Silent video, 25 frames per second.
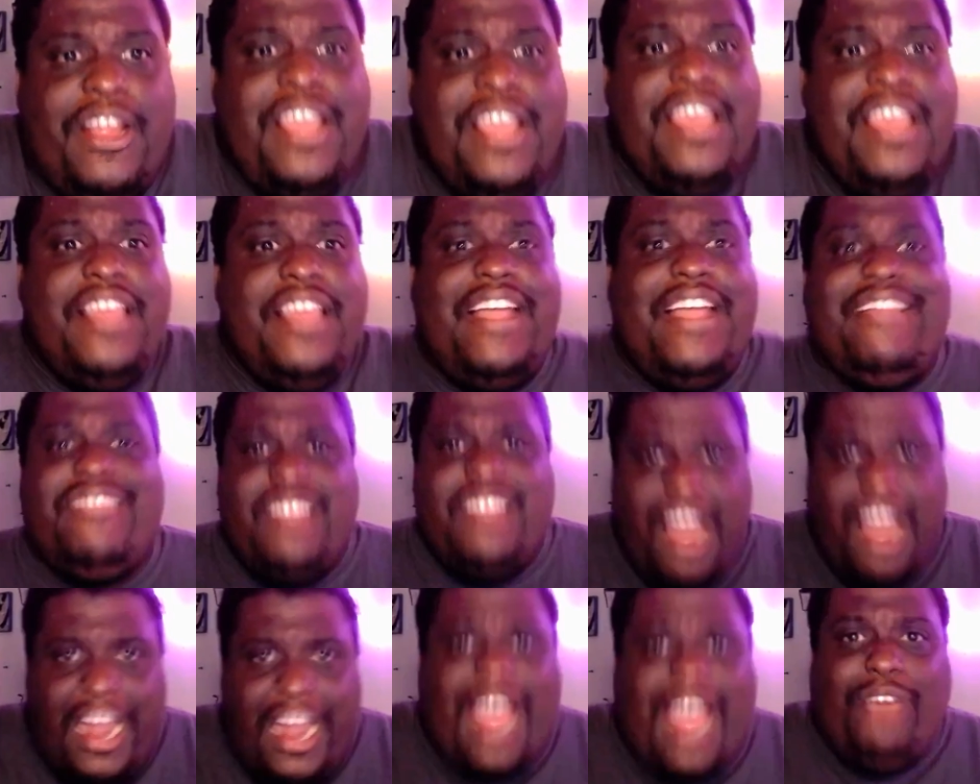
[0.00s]
That's not
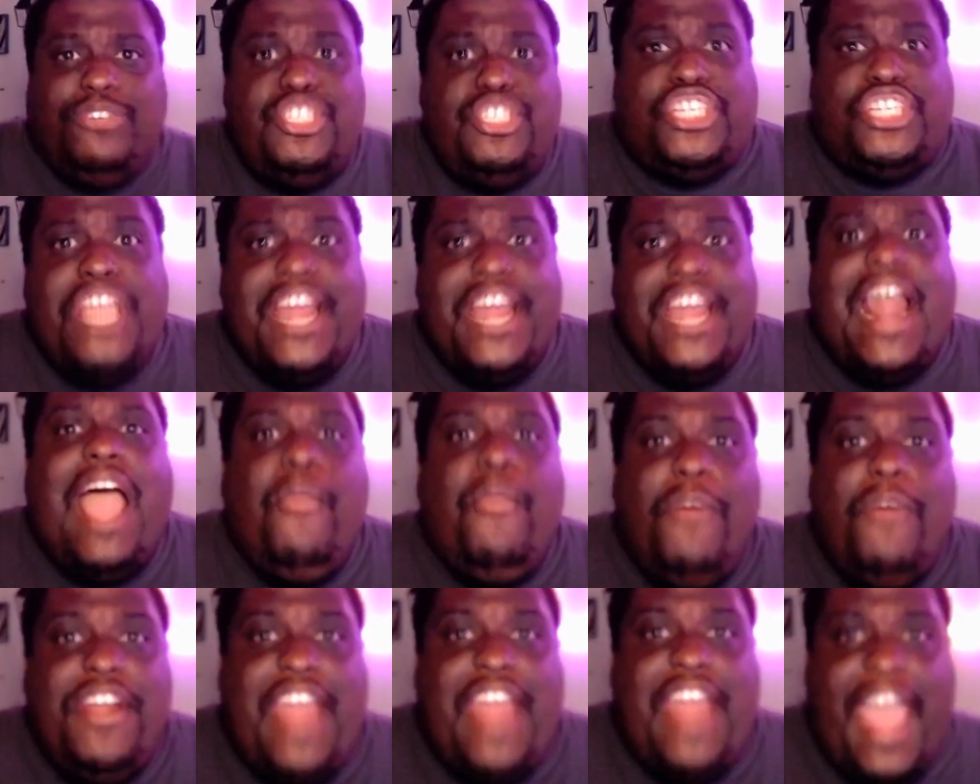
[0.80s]
how Jedi
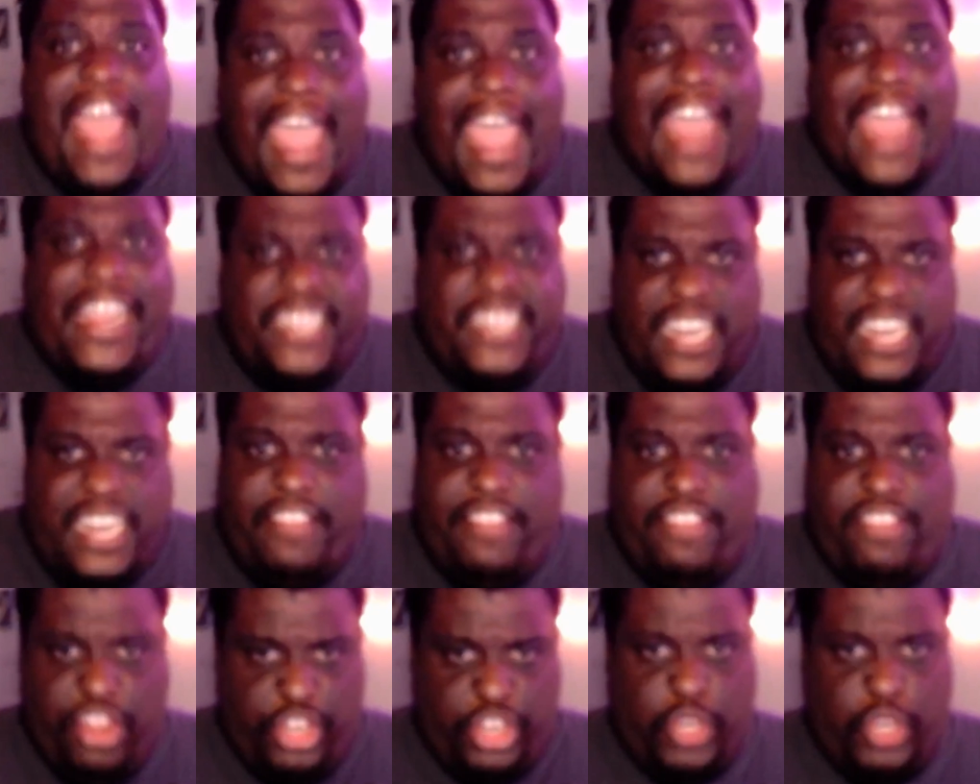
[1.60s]
would act in a
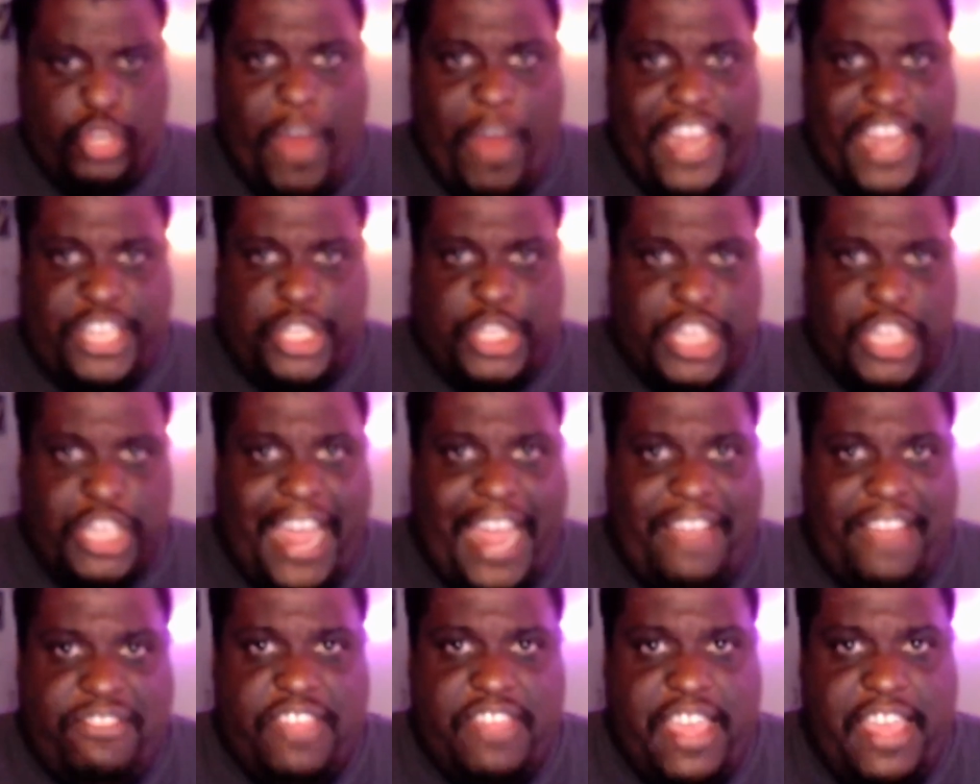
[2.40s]
situation like
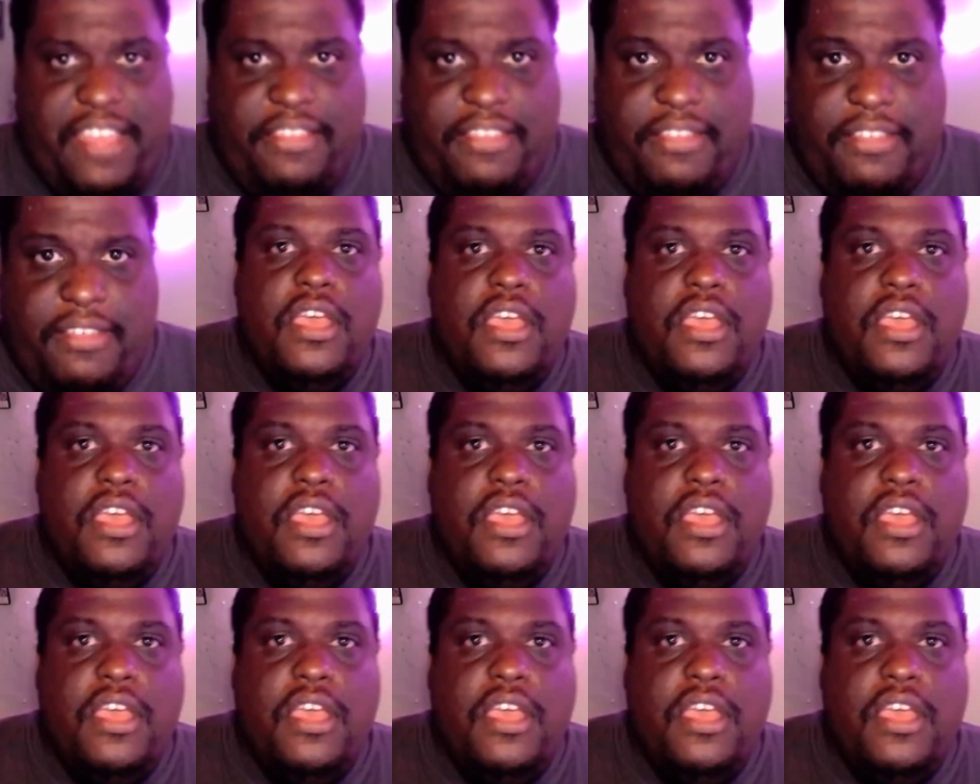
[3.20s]
this.